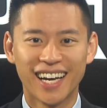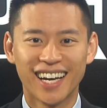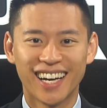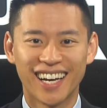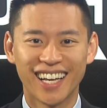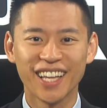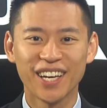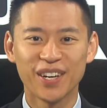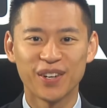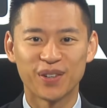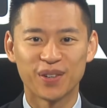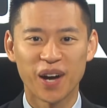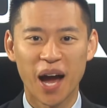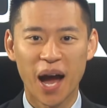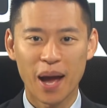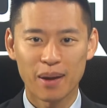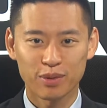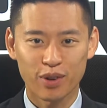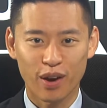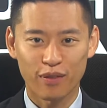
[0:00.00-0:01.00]
Hello,
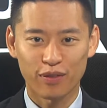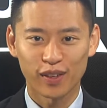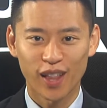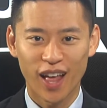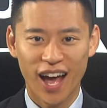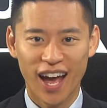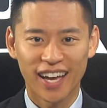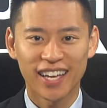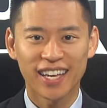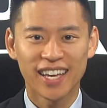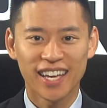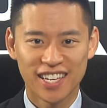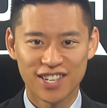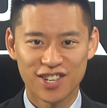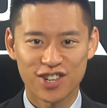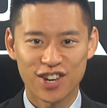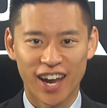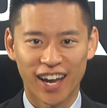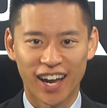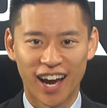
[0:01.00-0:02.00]
I'm Trevor Lai in
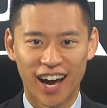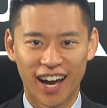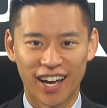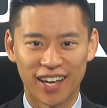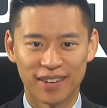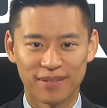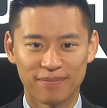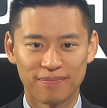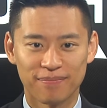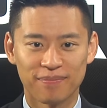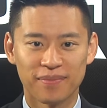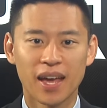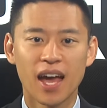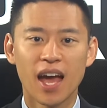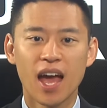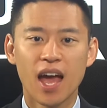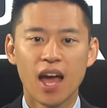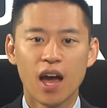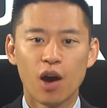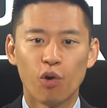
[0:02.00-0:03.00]
Shanghai.
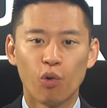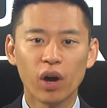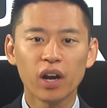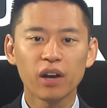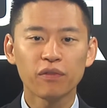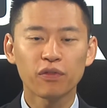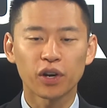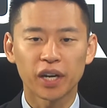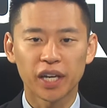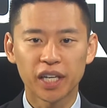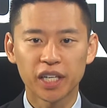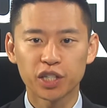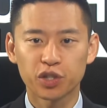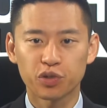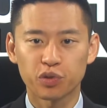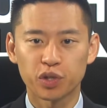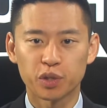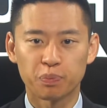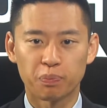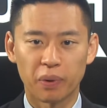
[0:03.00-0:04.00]
One of our
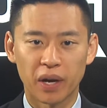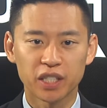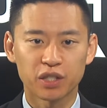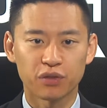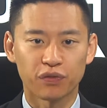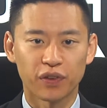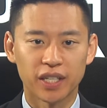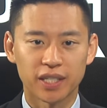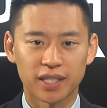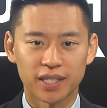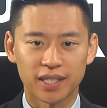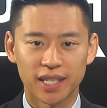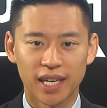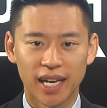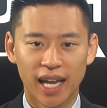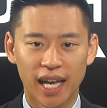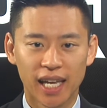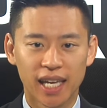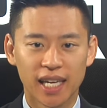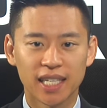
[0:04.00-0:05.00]
industry's buzz phrases
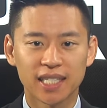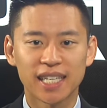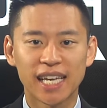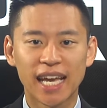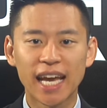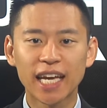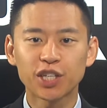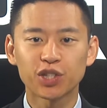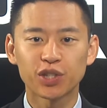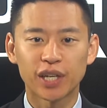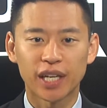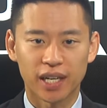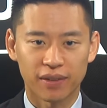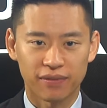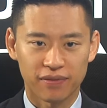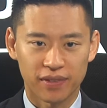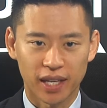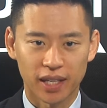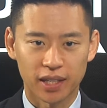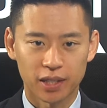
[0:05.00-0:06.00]
today is the Internet of
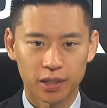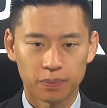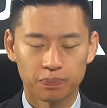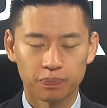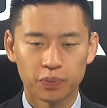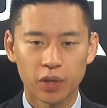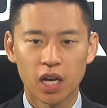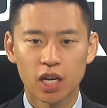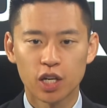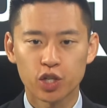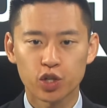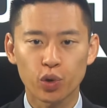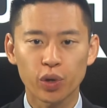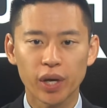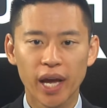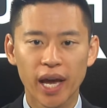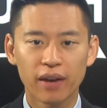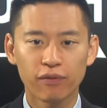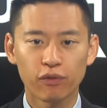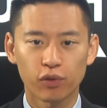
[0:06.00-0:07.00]
Things,
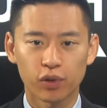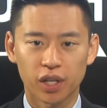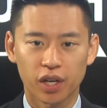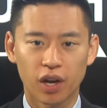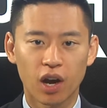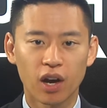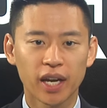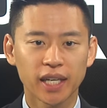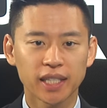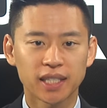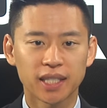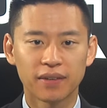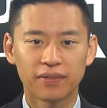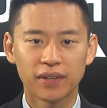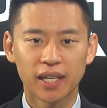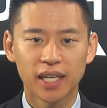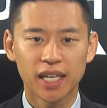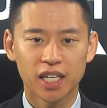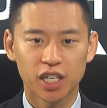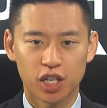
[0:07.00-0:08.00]
shorthand for the
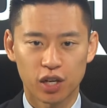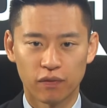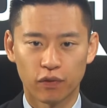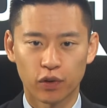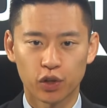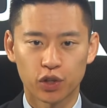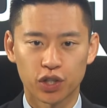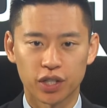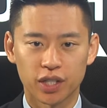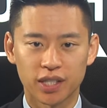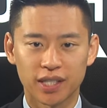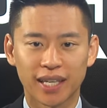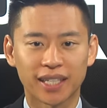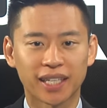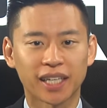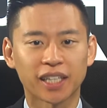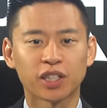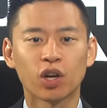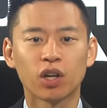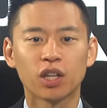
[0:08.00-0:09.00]
connectivity and convergence that
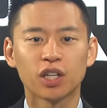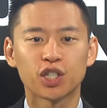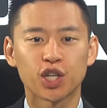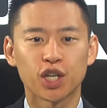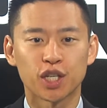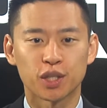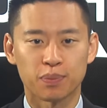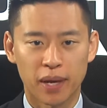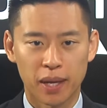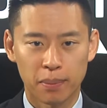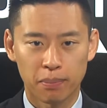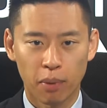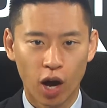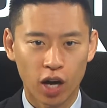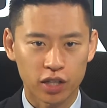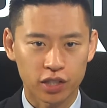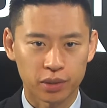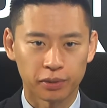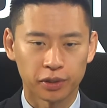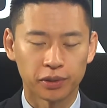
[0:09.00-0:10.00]
technology has made
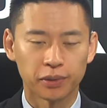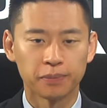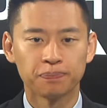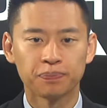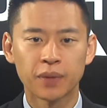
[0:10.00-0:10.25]
possible.